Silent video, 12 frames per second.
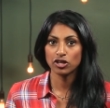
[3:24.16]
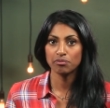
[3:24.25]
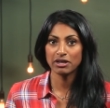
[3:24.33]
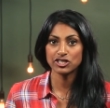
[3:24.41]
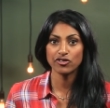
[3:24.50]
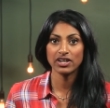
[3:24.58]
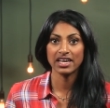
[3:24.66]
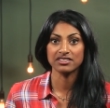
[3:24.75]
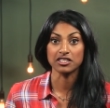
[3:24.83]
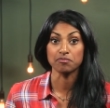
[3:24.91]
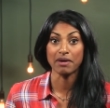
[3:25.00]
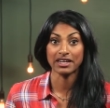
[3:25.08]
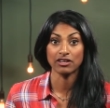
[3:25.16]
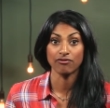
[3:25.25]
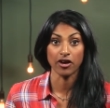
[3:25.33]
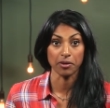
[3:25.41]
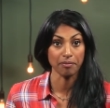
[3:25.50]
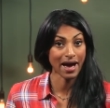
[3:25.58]
can measure a lens's
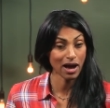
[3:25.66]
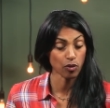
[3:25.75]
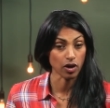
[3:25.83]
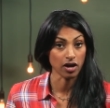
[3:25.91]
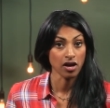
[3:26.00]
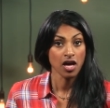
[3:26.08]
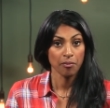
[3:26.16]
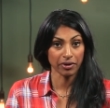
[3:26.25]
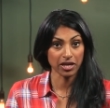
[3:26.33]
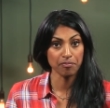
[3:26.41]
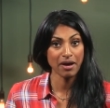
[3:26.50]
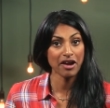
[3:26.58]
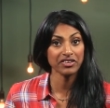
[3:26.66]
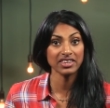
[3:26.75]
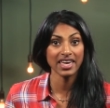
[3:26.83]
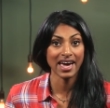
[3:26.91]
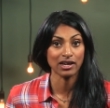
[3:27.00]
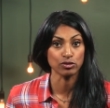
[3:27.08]
magnifying power by comparing
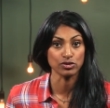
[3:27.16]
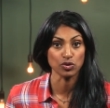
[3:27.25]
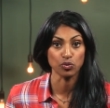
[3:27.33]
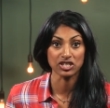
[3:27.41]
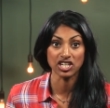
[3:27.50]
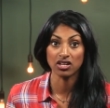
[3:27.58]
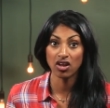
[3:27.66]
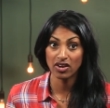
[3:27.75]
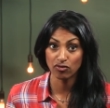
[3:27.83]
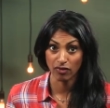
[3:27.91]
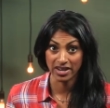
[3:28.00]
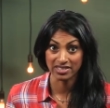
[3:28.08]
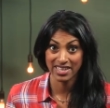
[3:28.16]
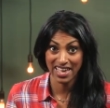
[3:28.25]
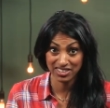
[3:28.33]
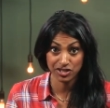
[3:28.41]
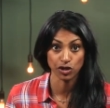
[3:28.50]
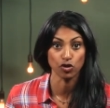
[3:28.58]
the angles at which light rays
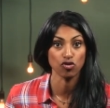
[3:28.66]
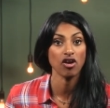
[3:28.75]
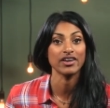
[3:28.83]
enter your